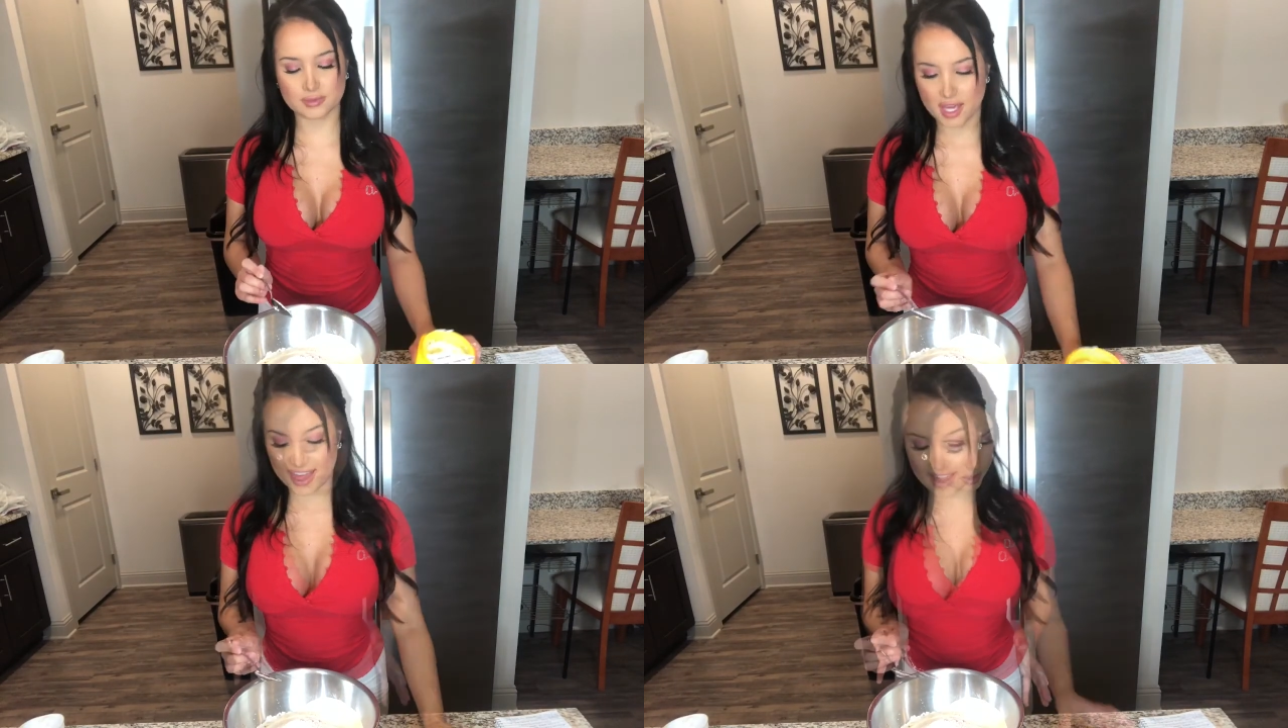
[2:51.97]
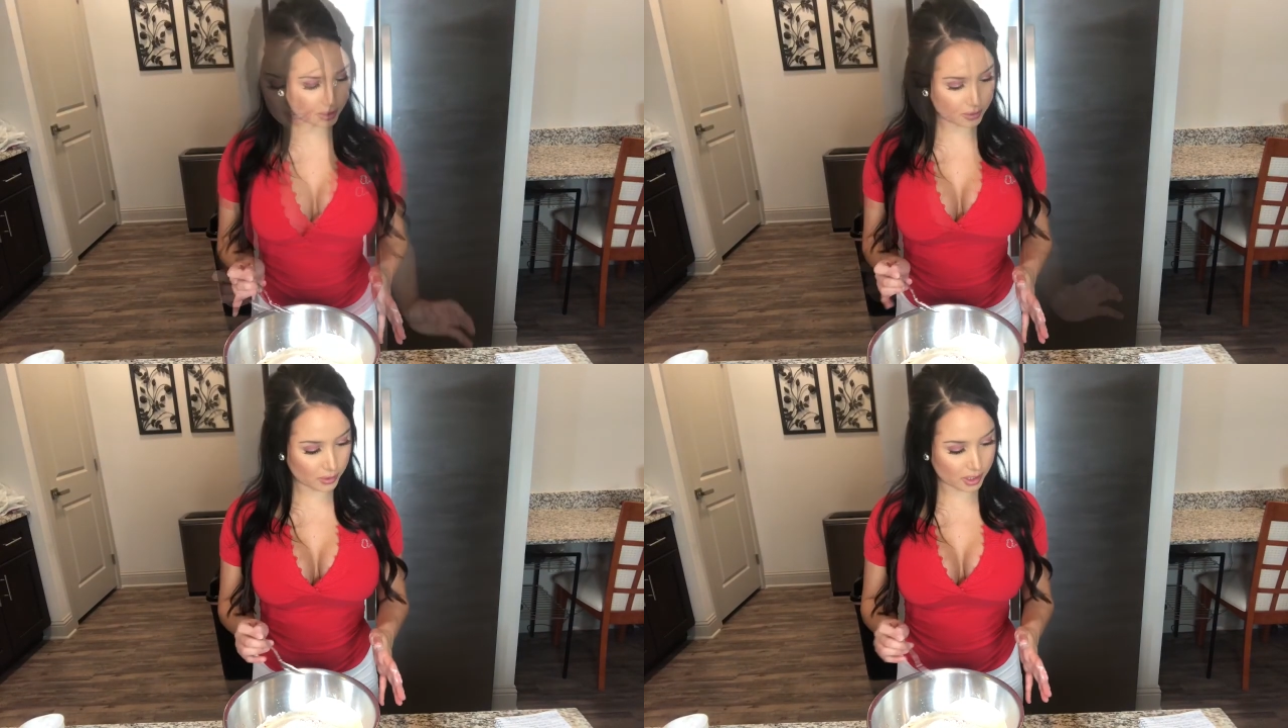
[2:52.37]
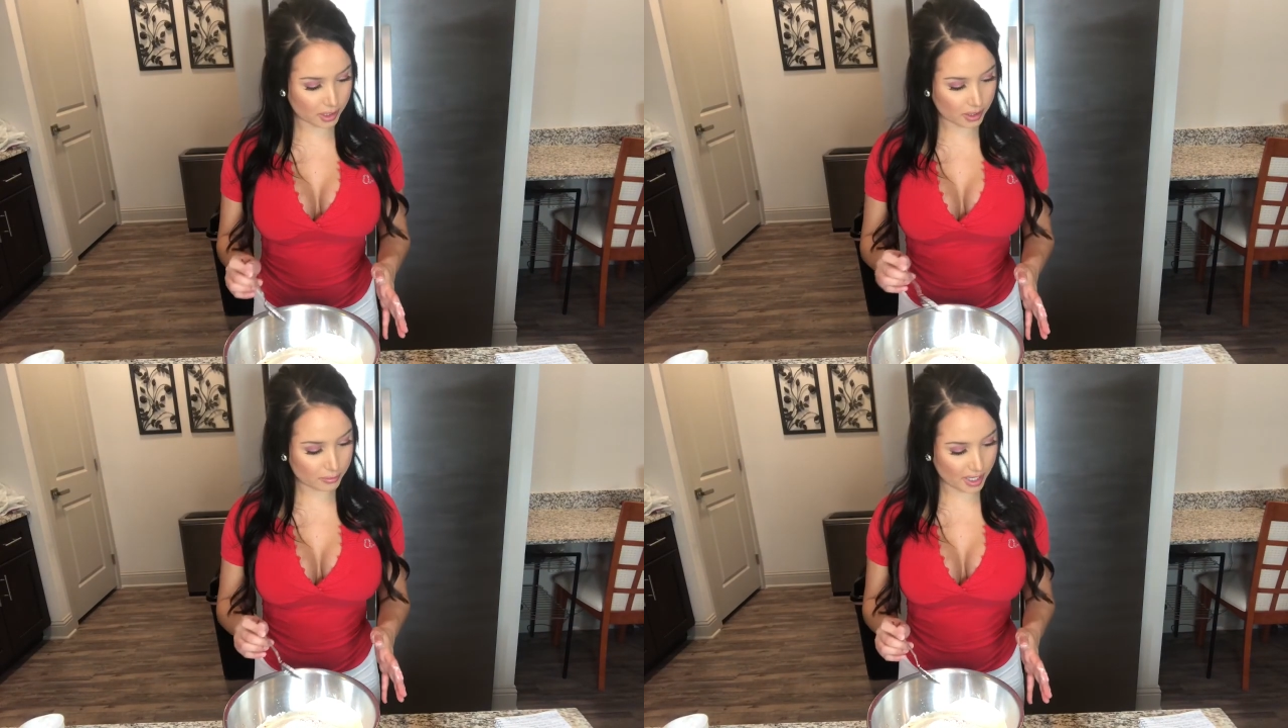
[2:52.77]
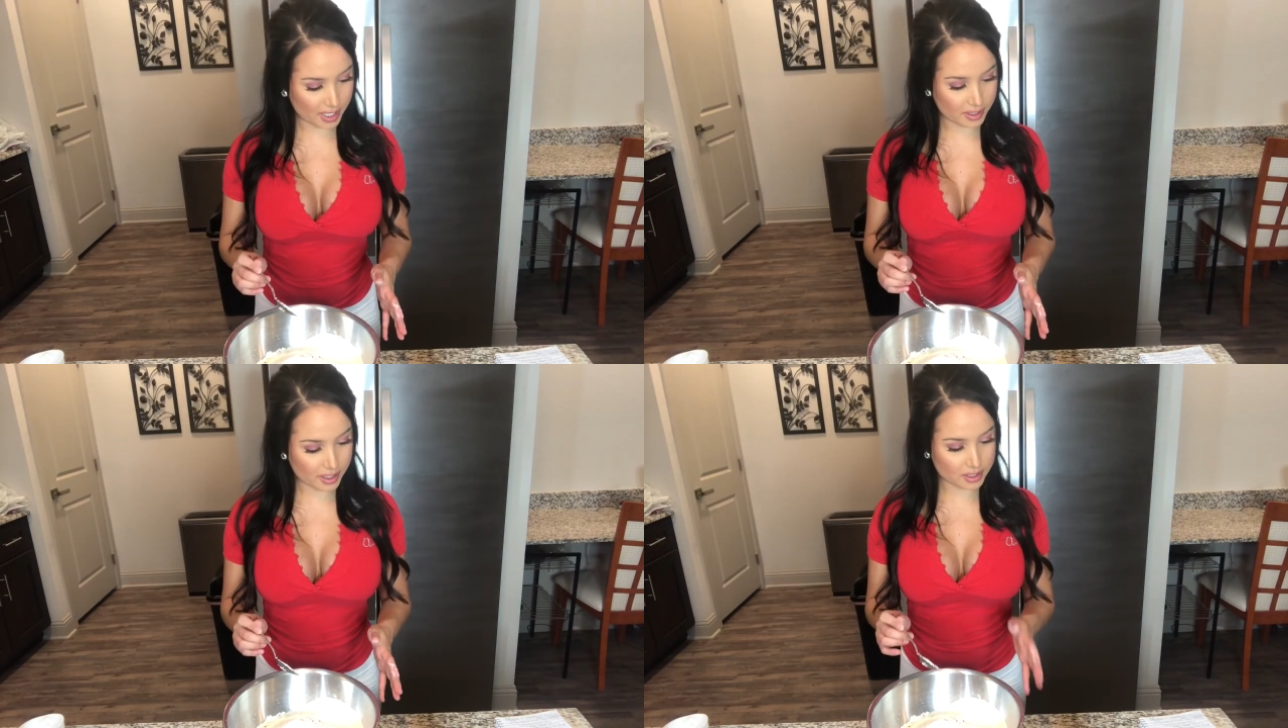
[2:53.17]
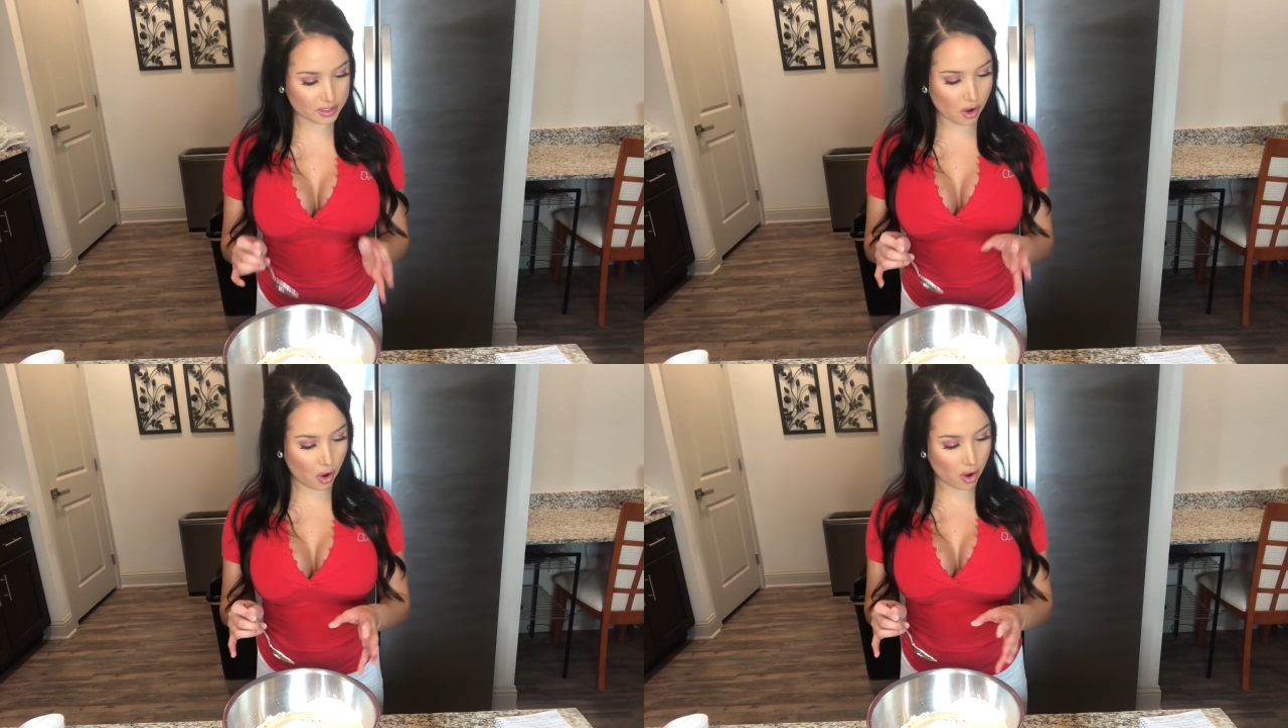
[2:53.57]
Since we're gonna combine these
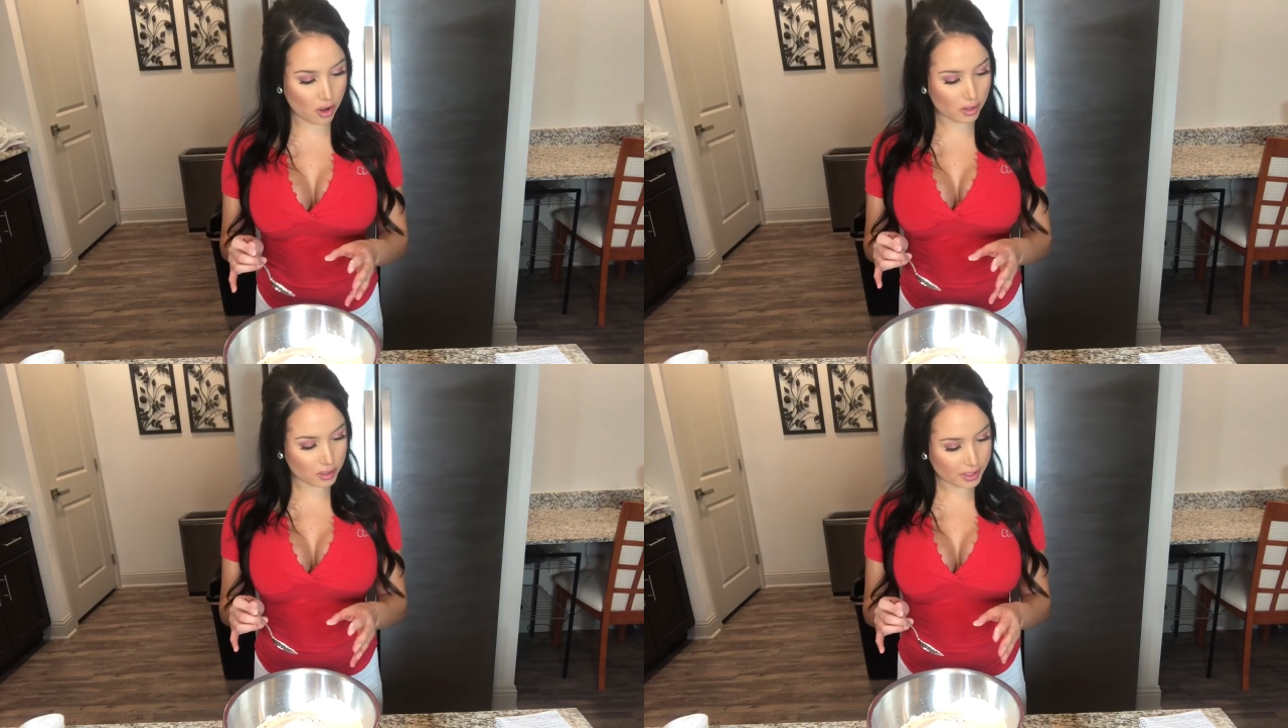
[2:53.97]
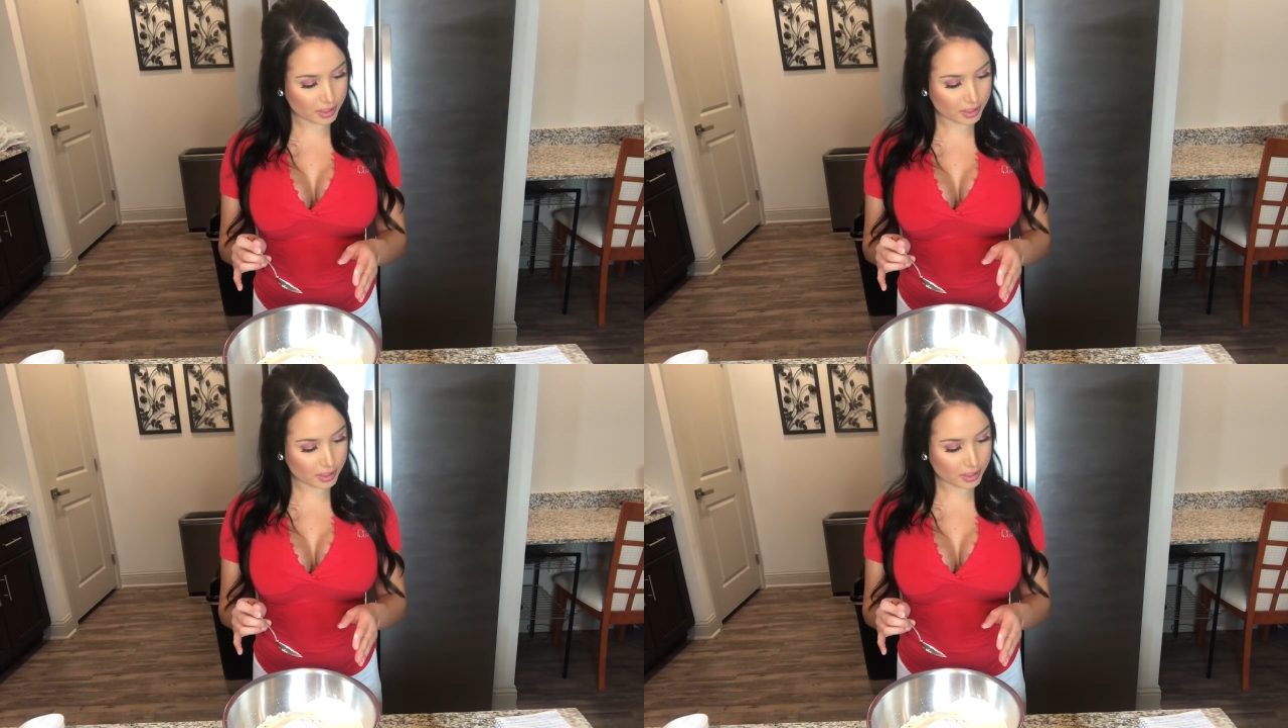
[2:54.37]
all